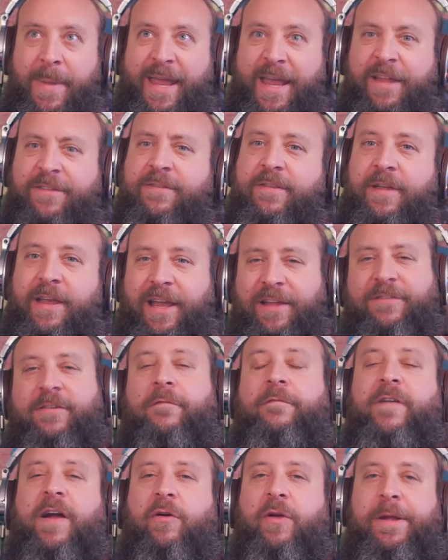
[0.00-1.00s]
it's a
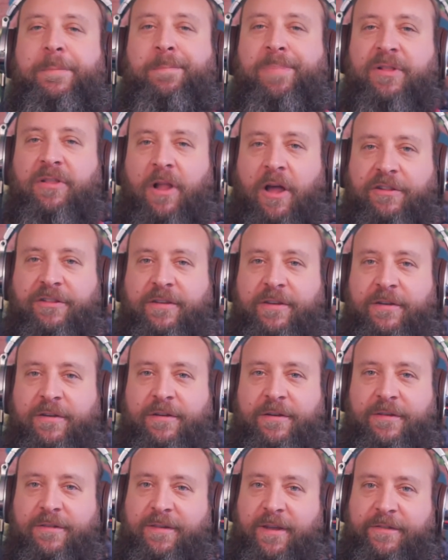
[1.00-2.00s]
very blunt
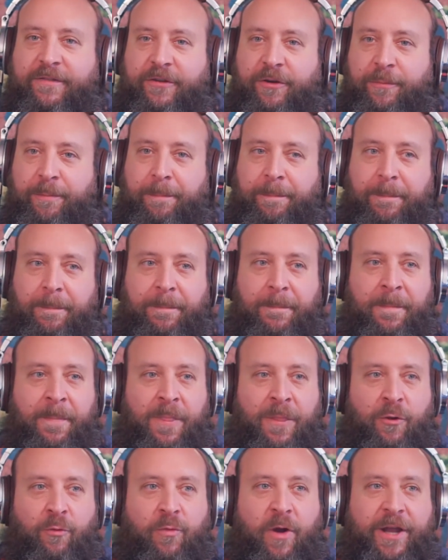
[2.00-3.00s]
system,
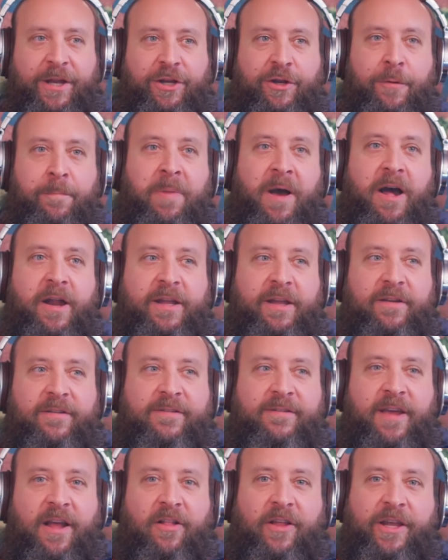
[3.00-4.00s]
right? Your body
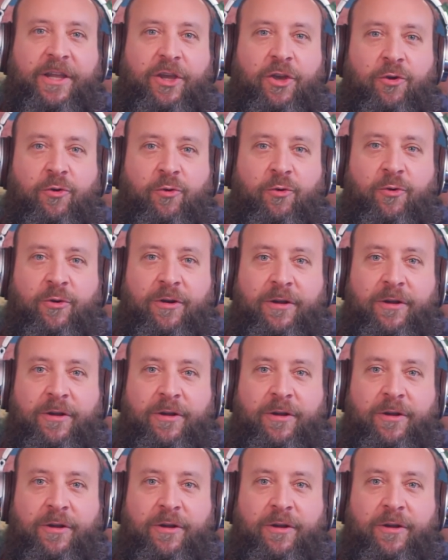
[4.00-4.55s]
is telling you